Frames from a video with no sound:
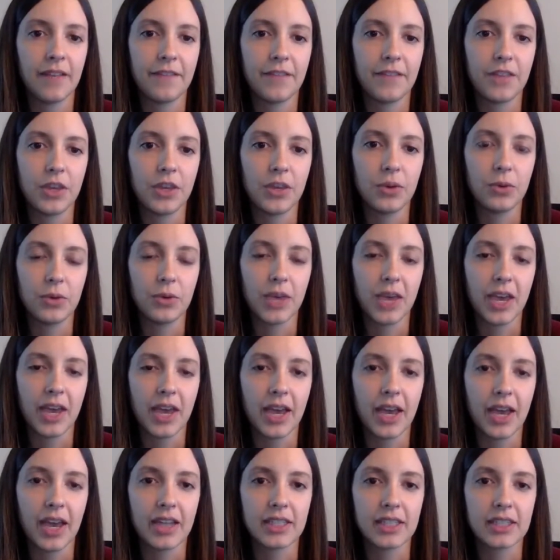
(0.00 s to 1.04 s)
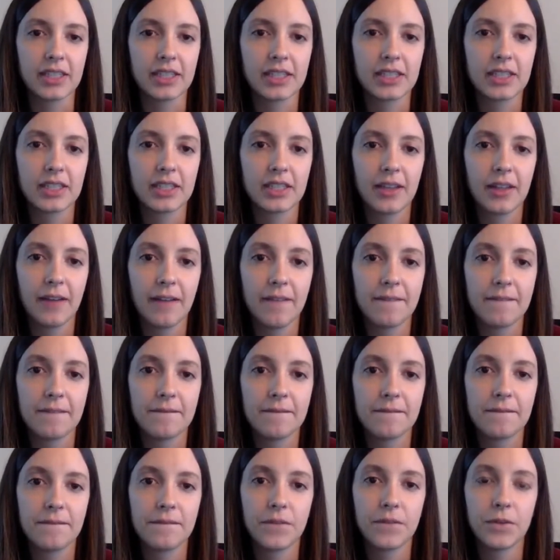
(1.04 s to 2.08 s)
If you guessed
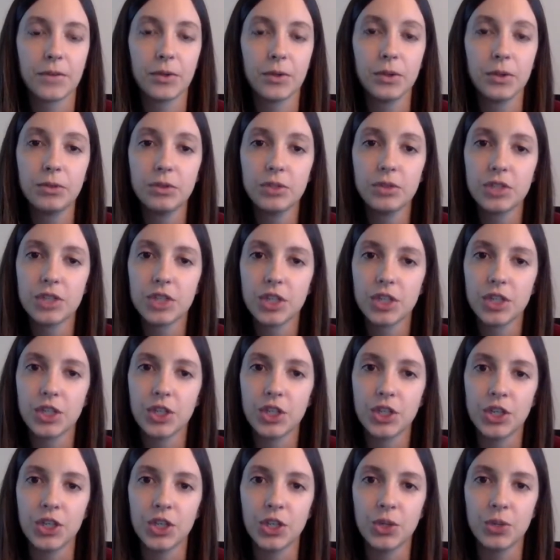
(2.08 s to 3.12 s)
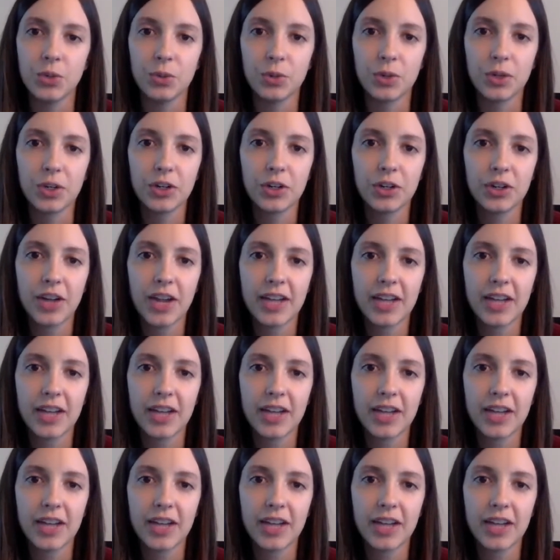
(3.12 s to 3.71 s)
fruit, you were